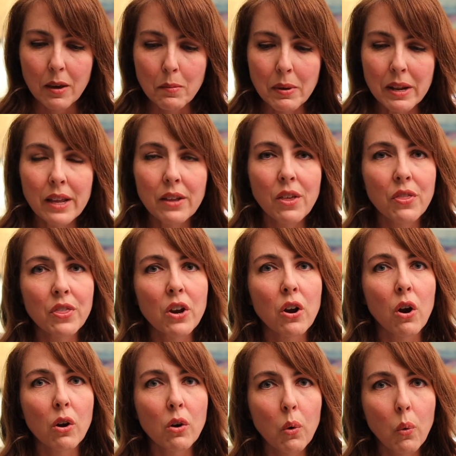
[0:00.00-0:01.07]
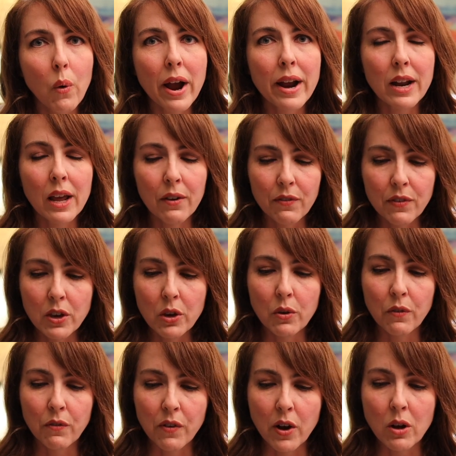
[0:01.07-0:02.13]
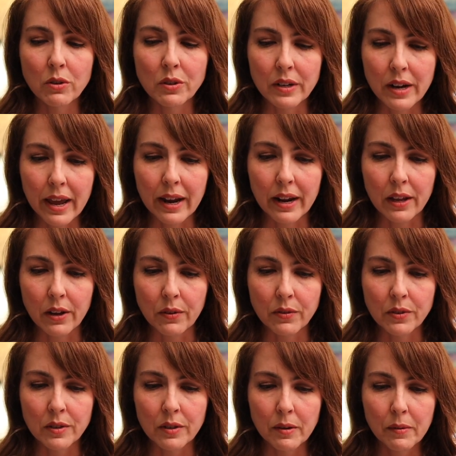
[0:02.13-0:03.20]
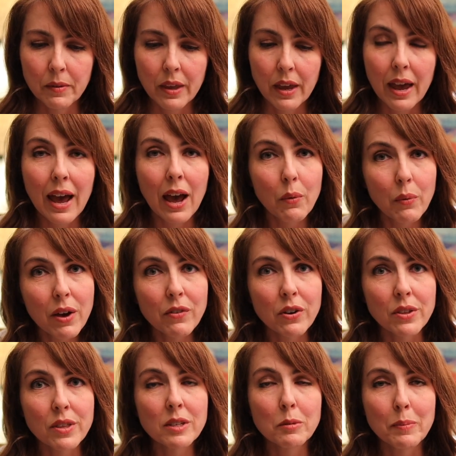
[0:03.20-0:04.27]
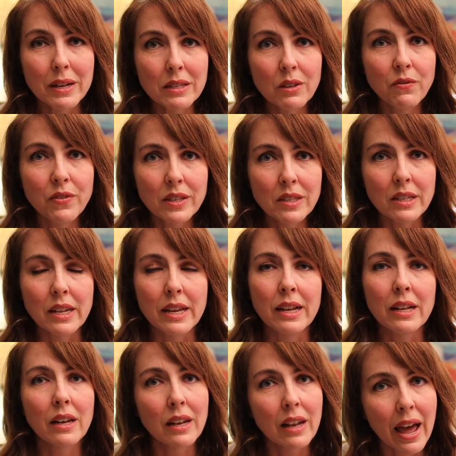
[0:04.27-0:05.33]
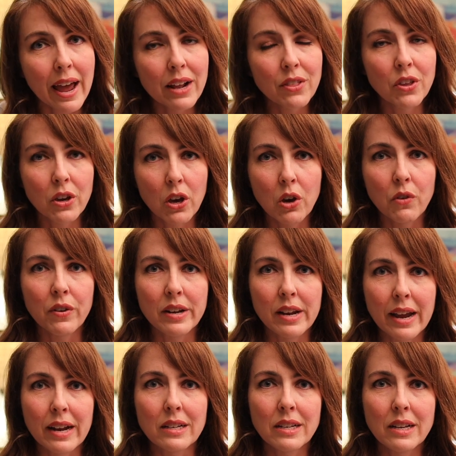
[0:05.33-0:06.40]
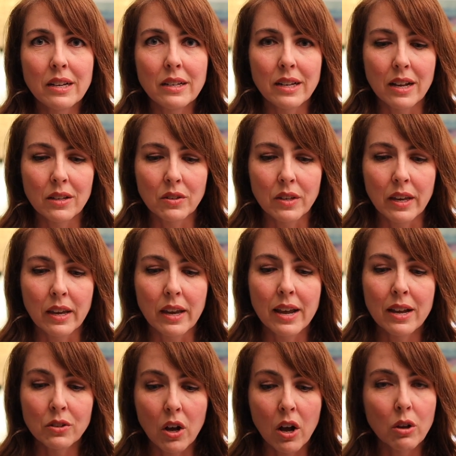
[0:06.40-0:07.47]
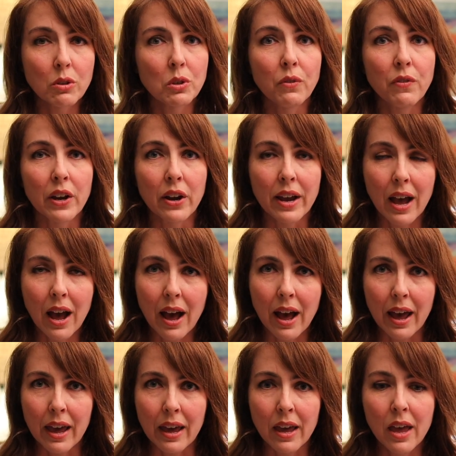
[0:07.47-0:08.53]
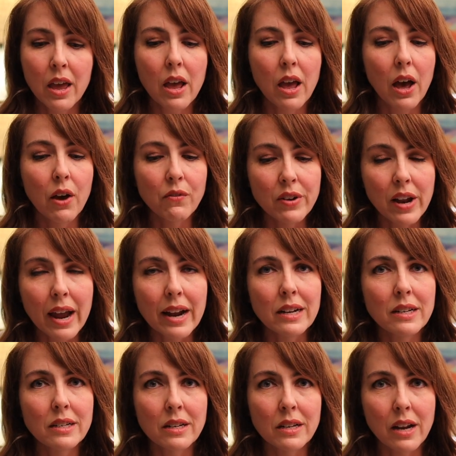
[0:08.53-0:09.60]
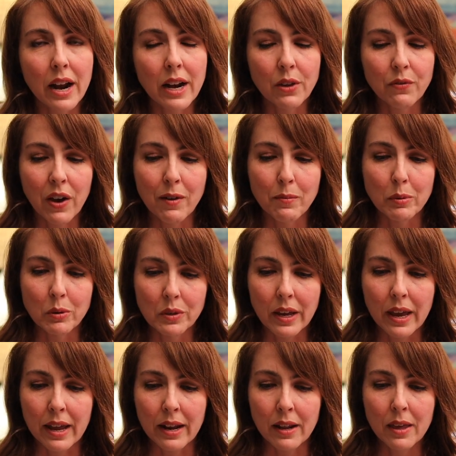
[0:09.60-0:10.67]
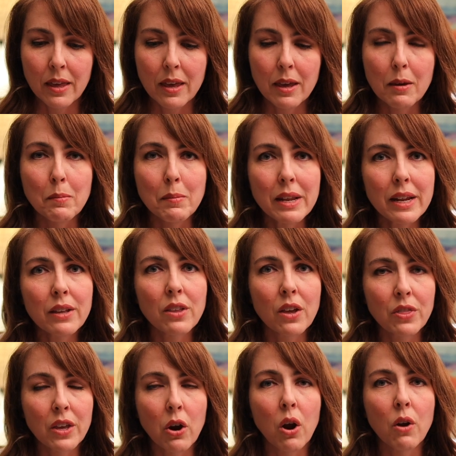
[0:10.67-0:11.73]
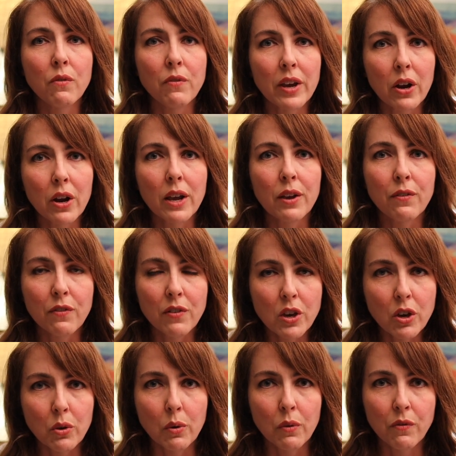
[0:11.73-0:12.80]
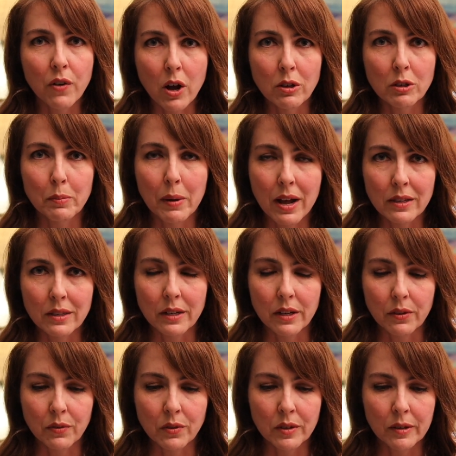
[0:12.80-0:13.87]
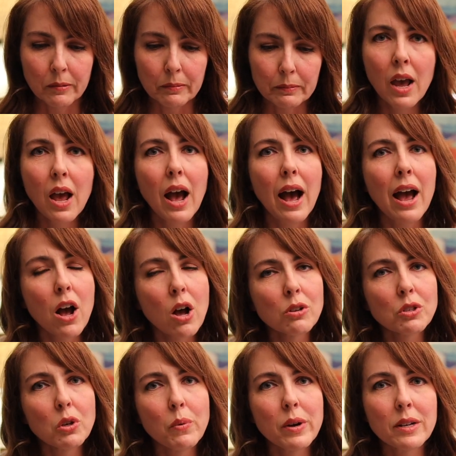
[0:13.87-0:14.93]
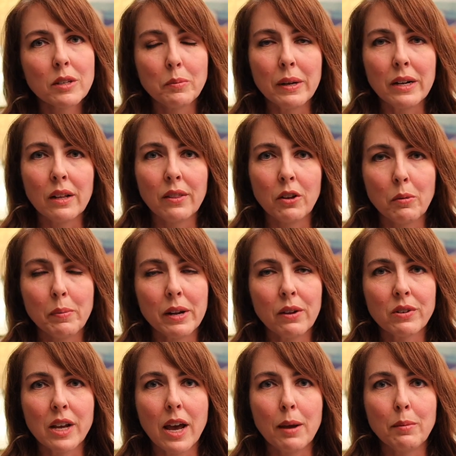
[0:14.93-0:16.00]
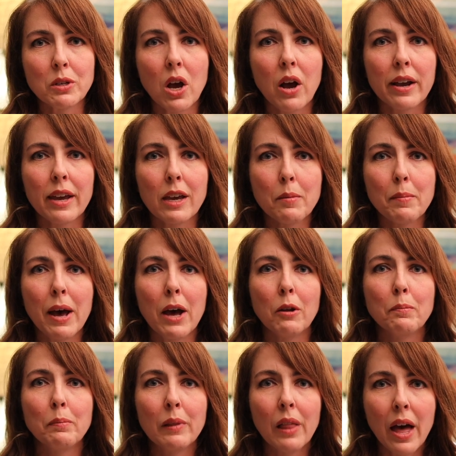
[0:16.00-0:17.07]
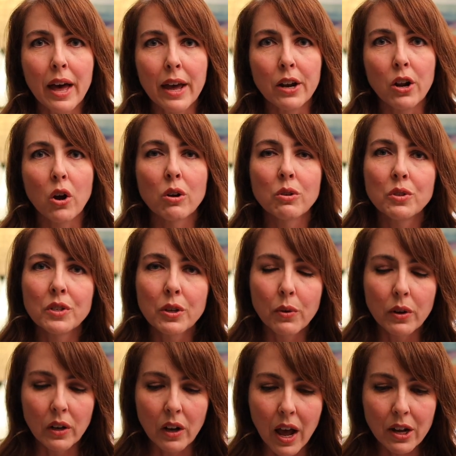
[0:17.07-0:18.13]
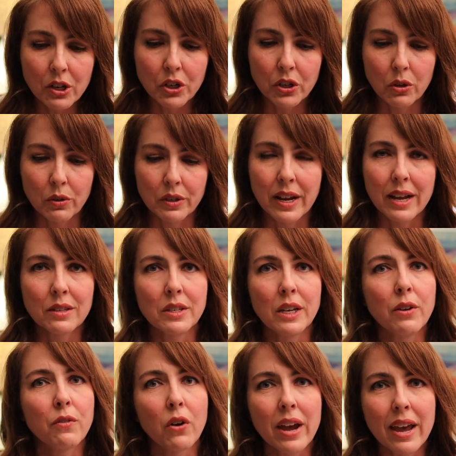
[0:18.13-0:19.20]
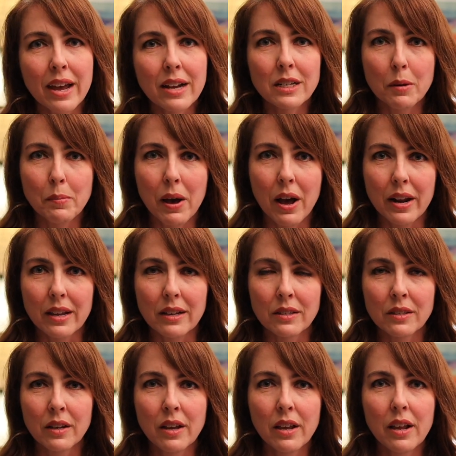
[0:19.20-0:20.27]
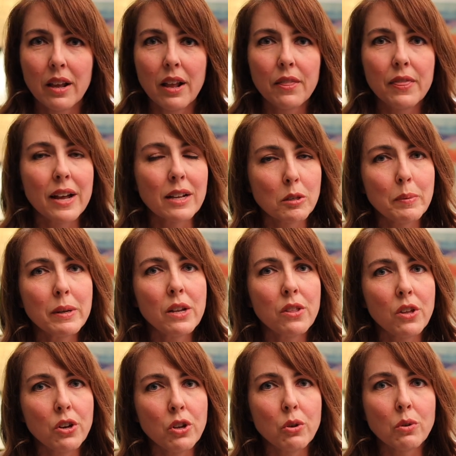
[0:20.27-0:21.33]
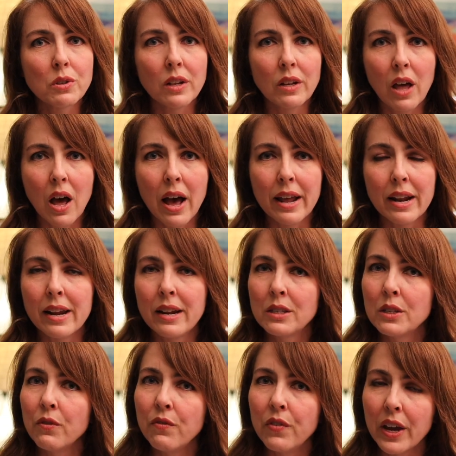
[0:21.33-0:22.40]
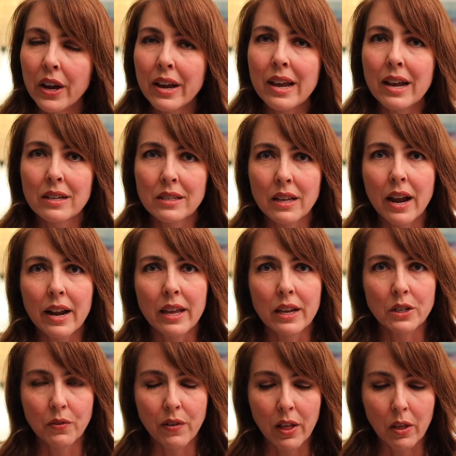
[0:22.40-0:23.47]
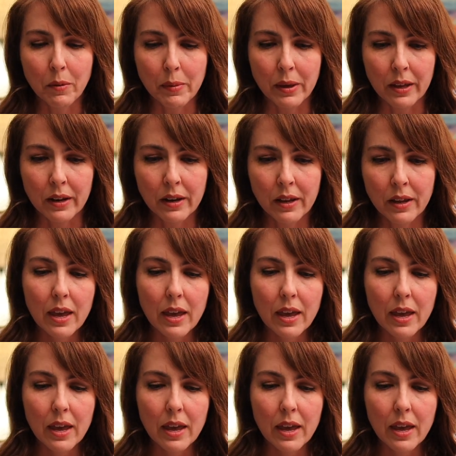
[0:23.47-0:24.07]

meaning that there are quite a few false negatives. However, the specificity, like the COVID 19 testing, is also very high of 90 to 95%, meaning that there are very few false positives. I also want to spend a little bit of time talking about blood or serological testing for antibodies. That's been in the news a lot and it's a very exciting development.